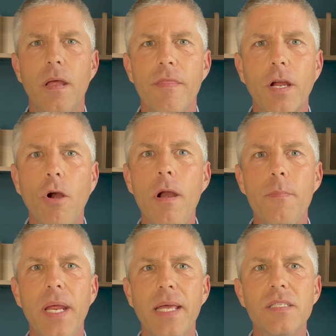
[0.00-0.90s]
The current
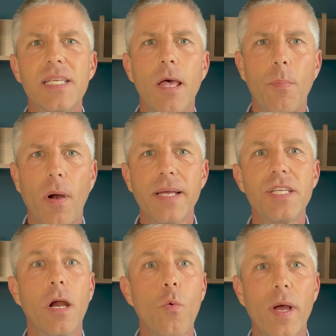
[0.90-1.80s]
median sale price
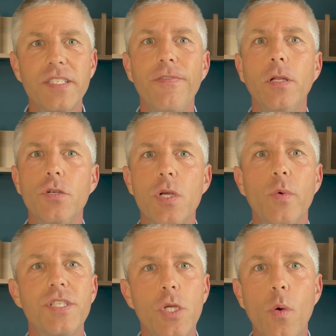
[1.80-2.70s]
here in West Volusia
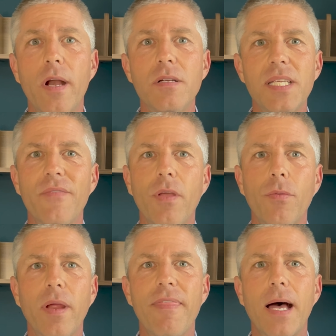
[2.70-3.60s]
was
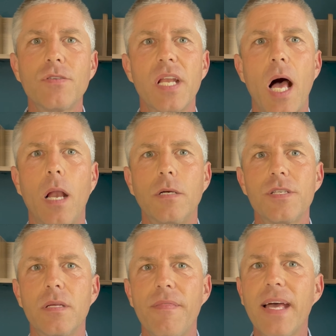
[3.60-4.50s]

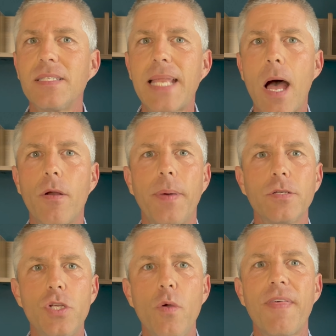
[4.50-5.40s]
$273,000. That's down
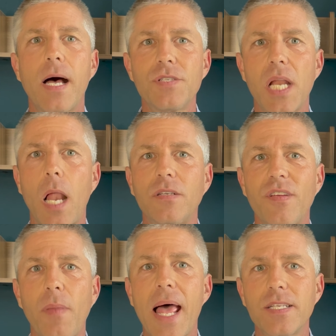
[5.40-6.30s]
about $2,000
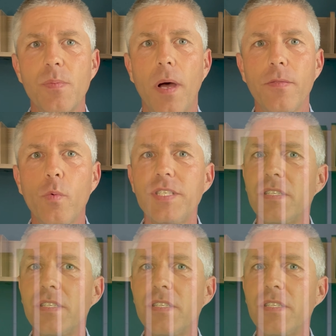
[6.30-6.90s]
from last month, which